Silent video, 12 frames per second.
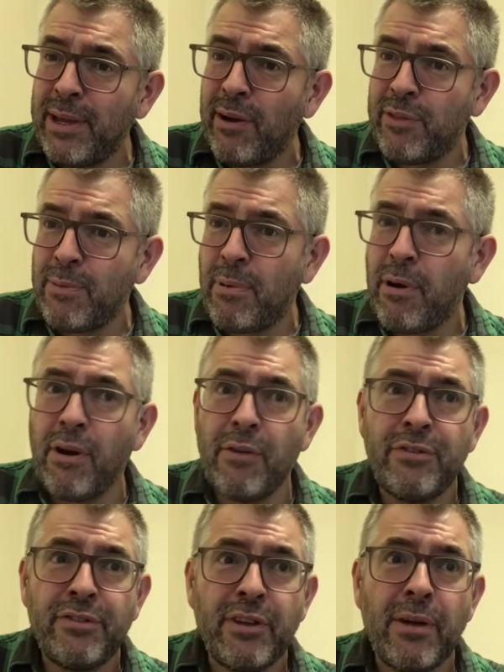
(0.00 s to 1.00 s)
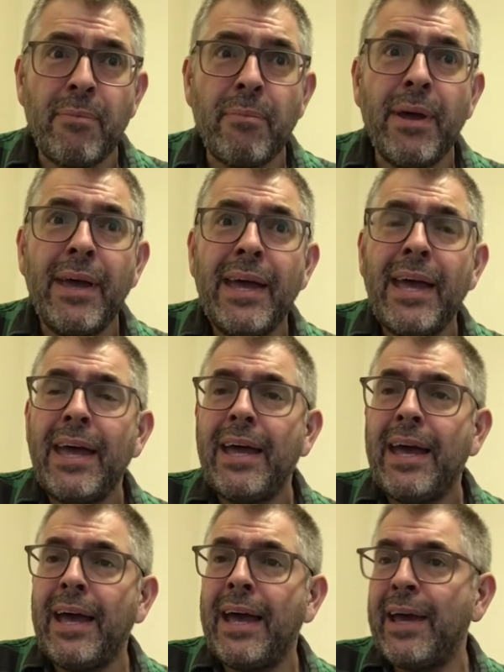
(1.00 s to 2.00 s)
on the part of some
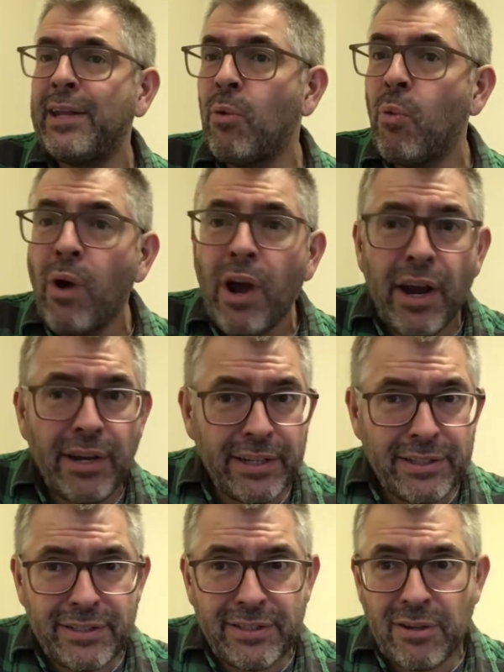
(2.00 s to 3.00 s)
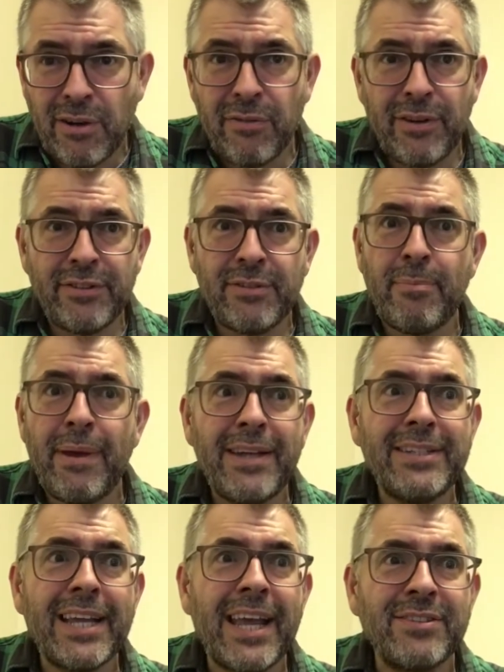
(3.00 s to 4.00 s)
an awareness of his
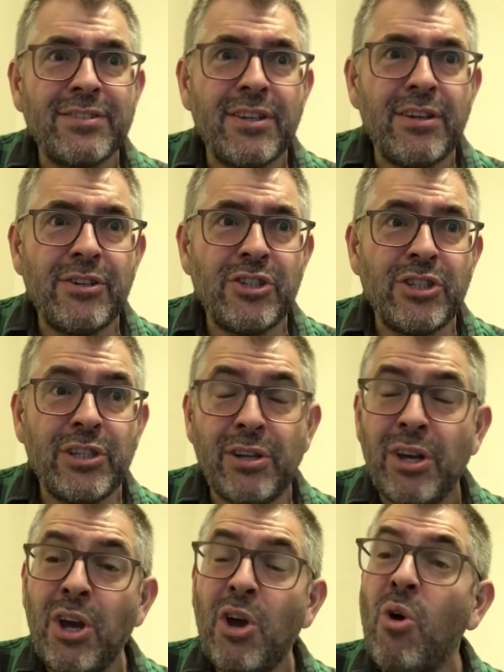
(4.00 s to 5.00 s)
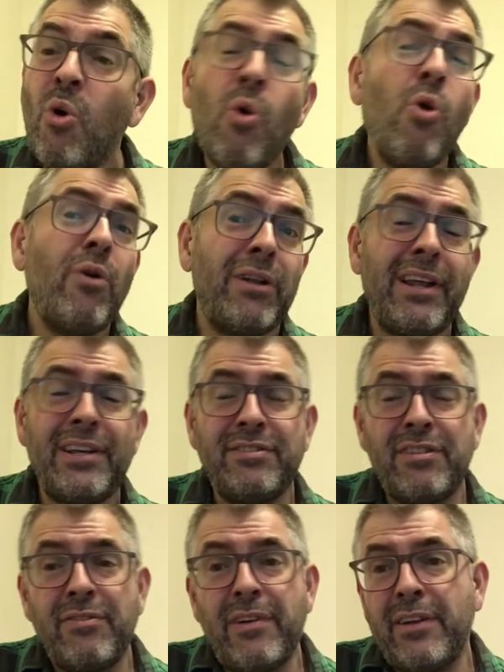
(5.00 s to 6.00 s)
impending execution, or at least
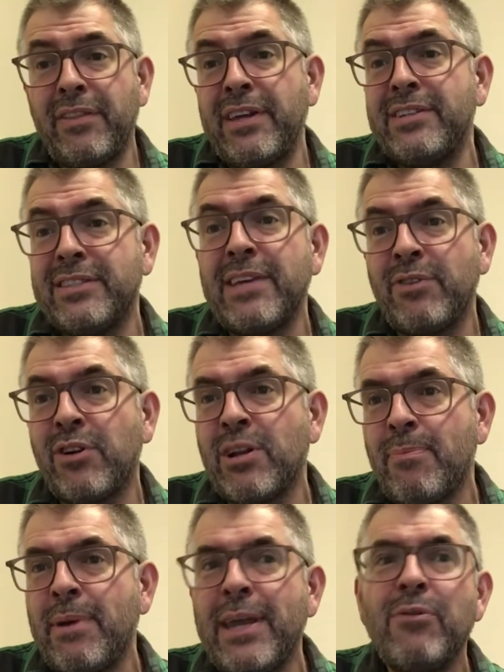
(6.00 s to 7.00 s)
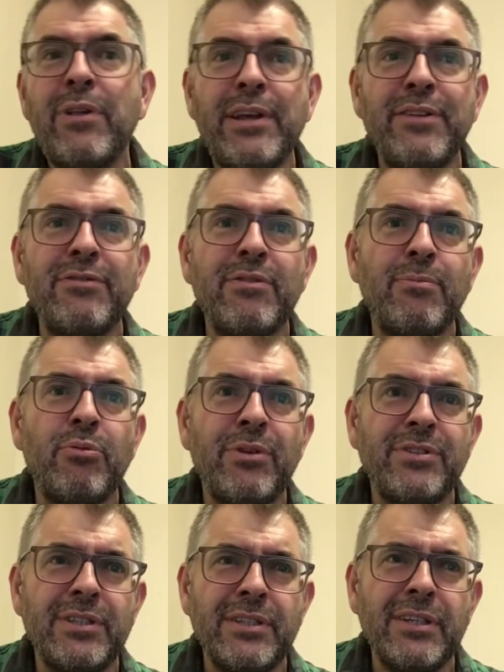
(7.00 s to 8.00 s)
the fact that he's never going to be released from
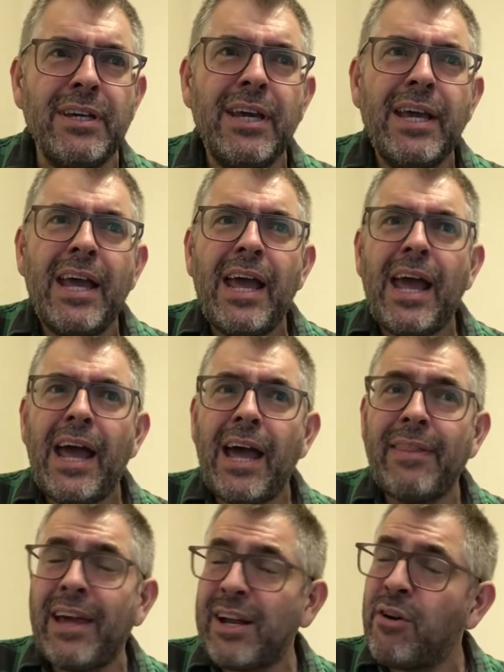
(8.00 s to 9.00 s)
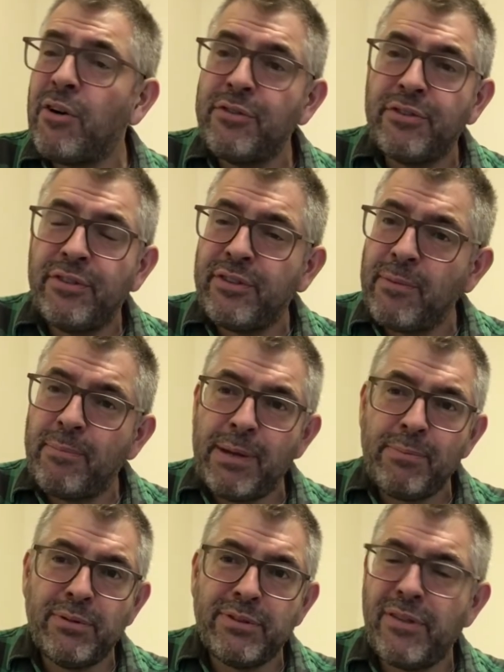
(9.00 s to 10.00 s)
prison. And that causes some
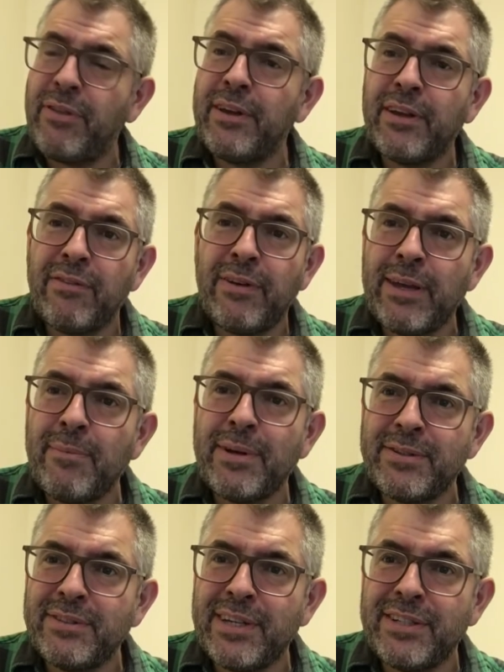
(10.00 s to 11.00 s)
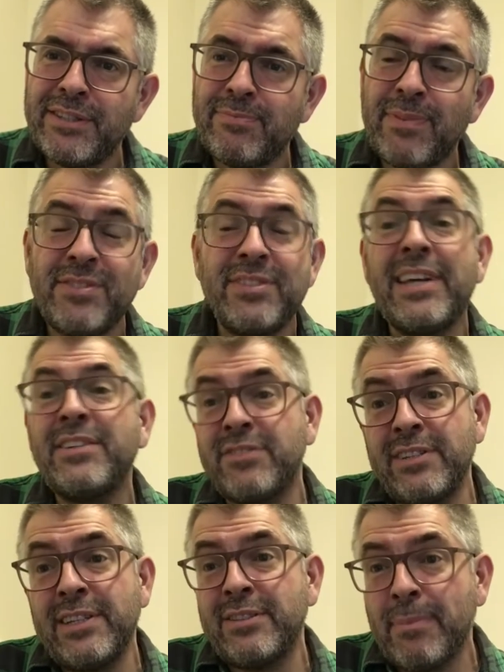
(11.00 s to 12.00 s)
people to think of him as
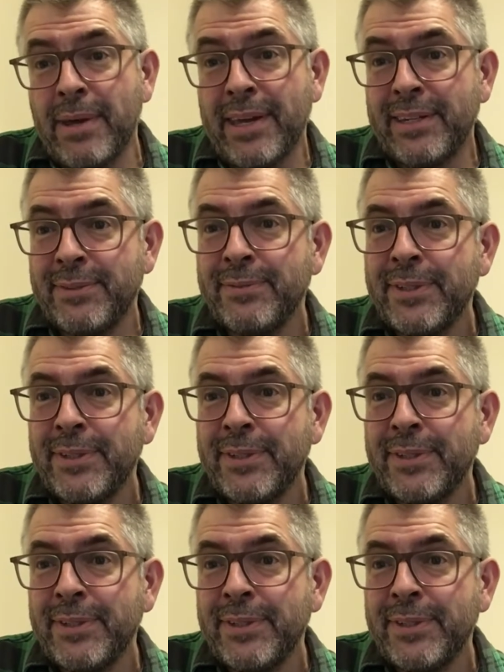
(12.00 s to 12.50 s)
yesterday's man.